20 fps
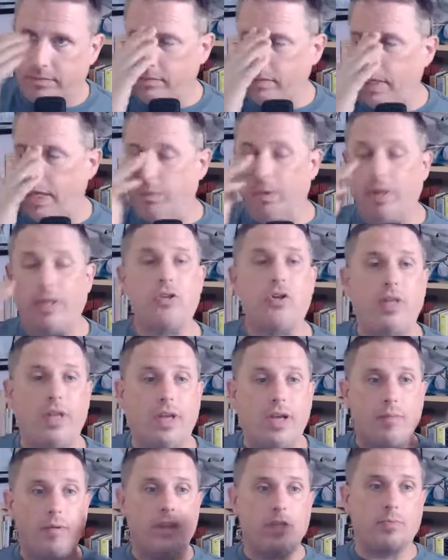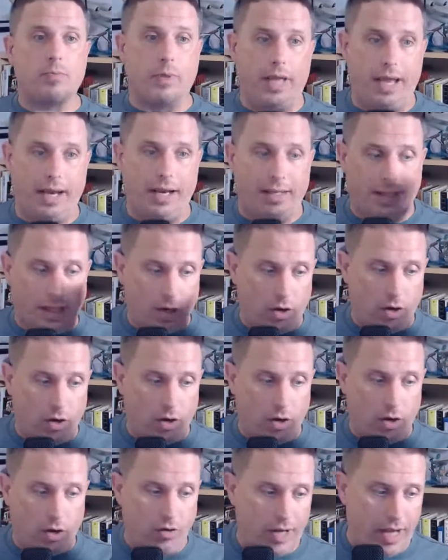Anyway, so they come to this planet, they
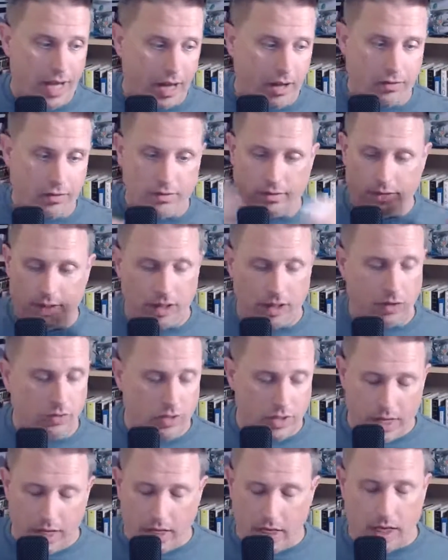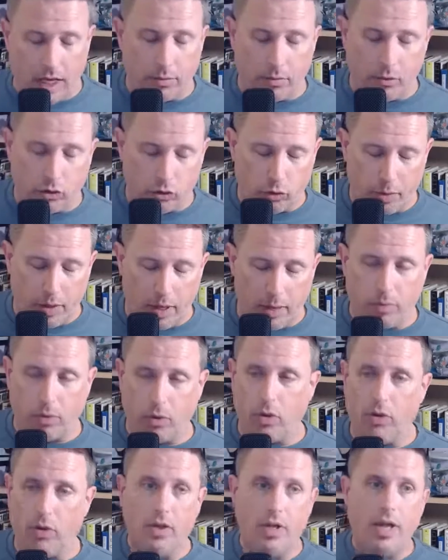go down, they don't see any animals or
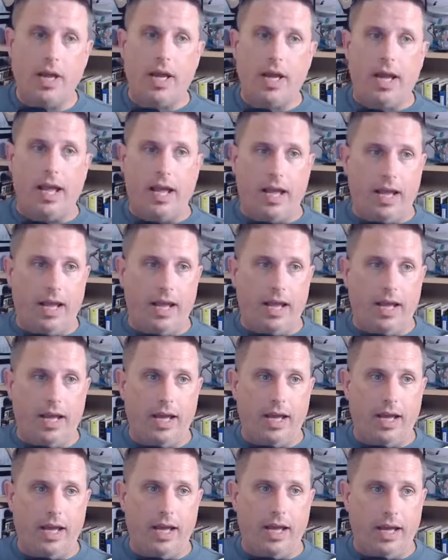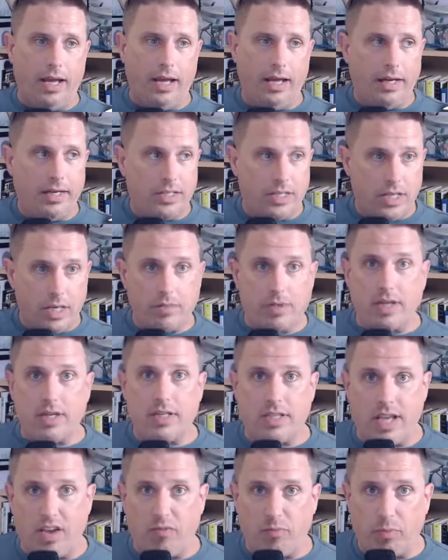people, and it seems like a
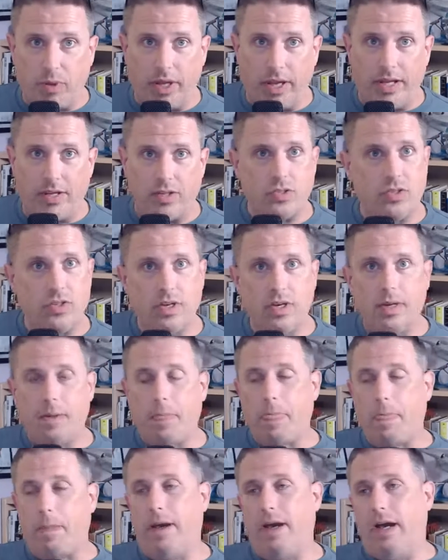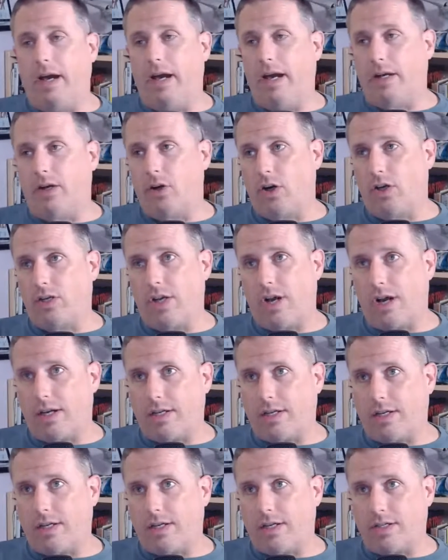safe place. Kirk
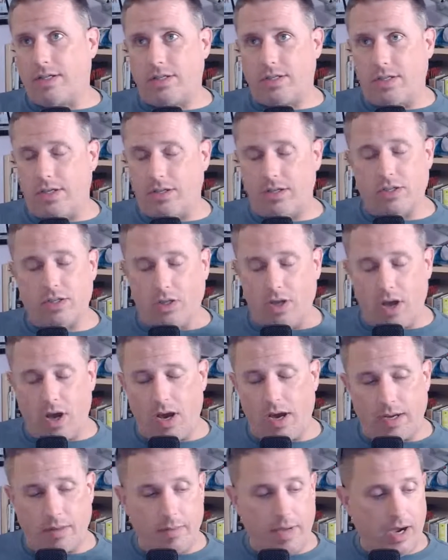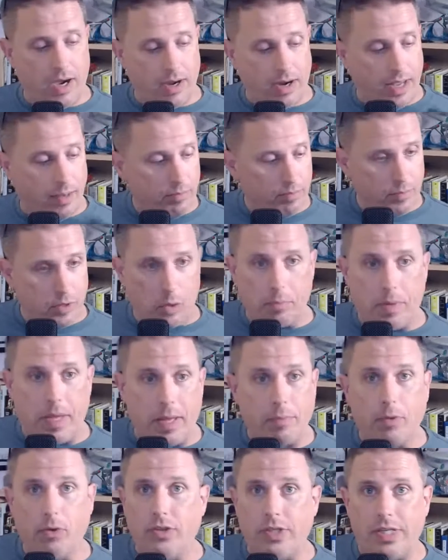talks in his log about,
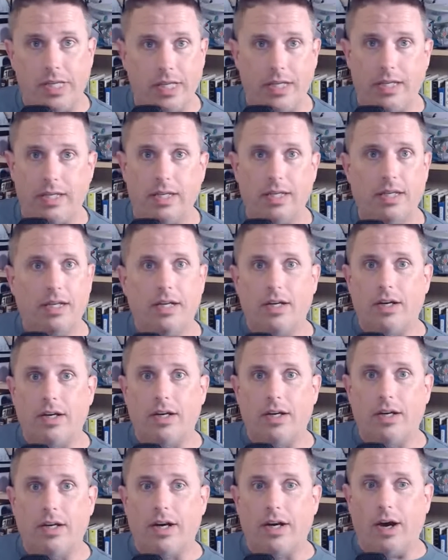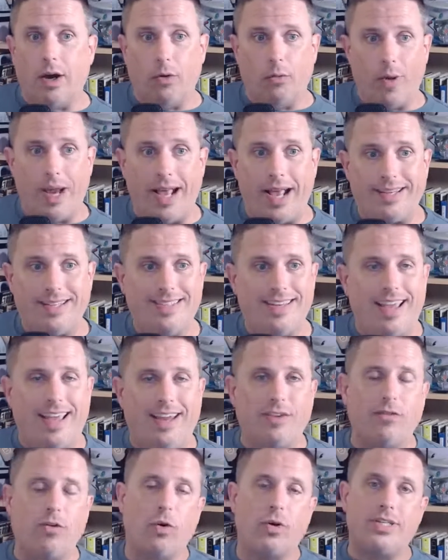people need a rest, and of
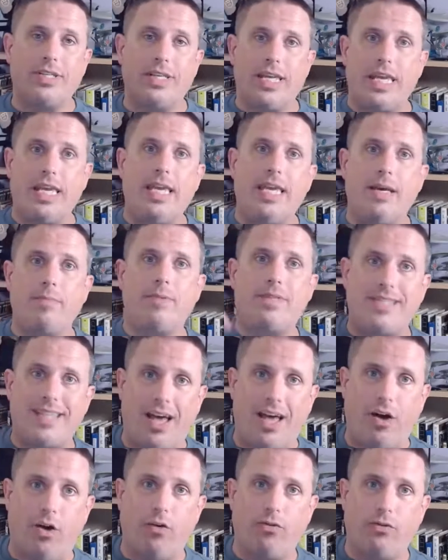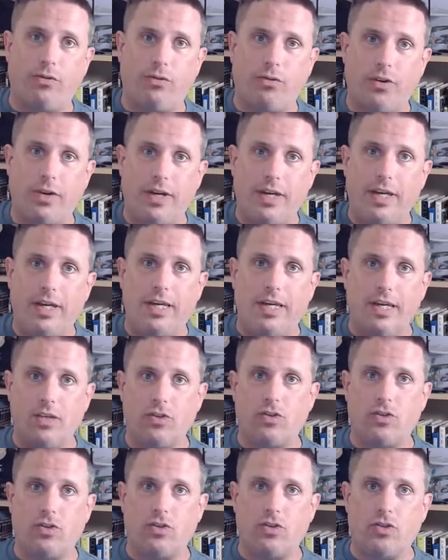course he himself
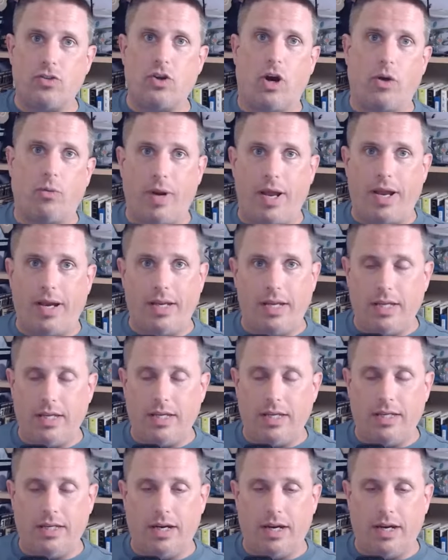is already,